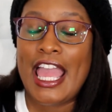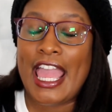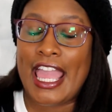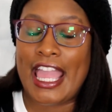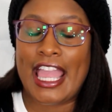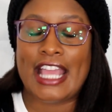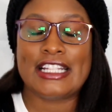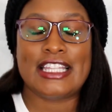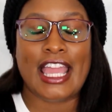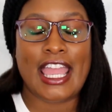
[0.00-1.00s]

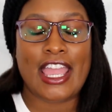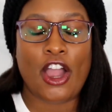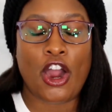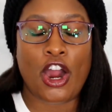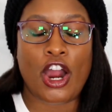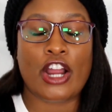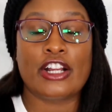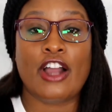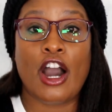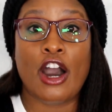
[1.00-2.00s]
and they
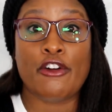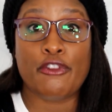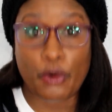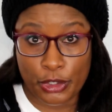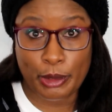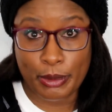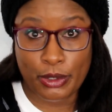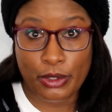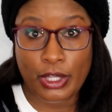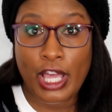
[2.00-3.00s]
are
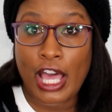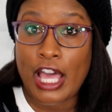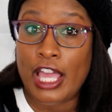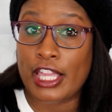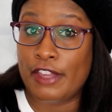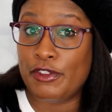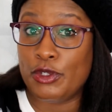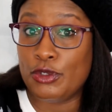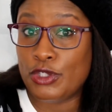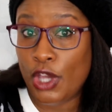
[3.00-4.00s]
affordable. If
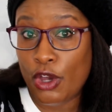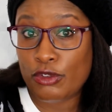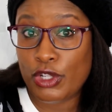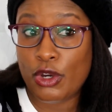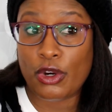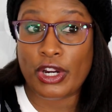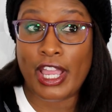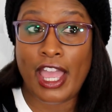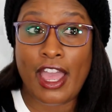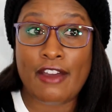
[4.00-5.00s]
you don't know or
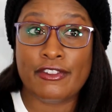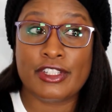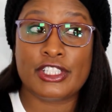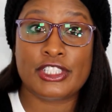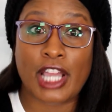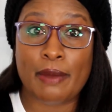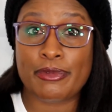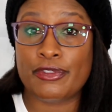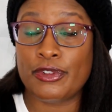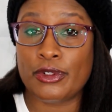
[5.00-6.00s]
haven't
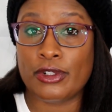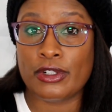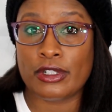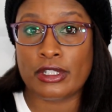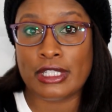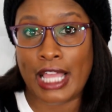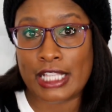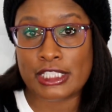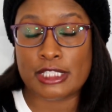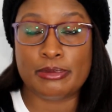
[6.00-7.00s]
shopped for
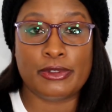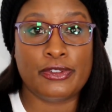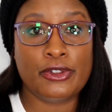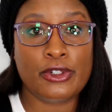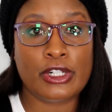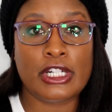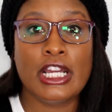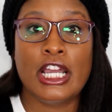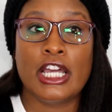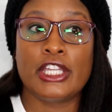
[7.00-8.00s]
glasses
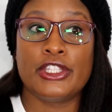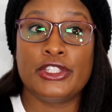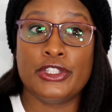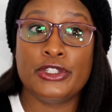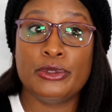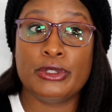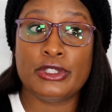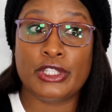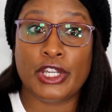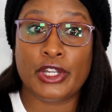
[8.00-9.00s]
before, you
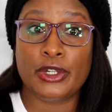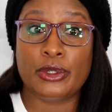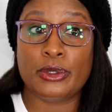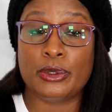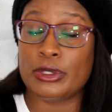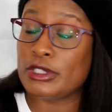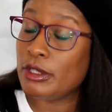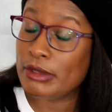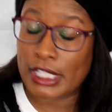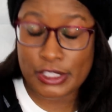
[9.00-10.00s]
will know, or
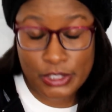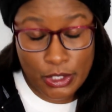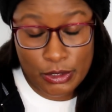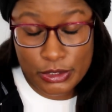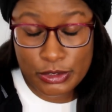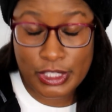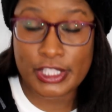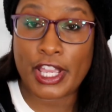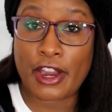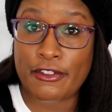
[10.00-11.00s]
someone has told you, that
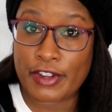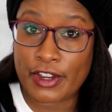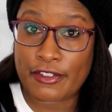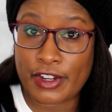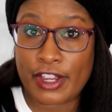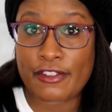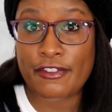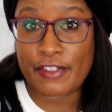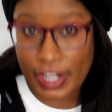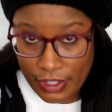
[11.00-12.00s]
they are
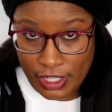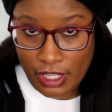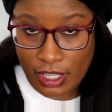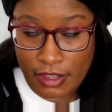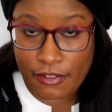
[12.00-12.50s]
very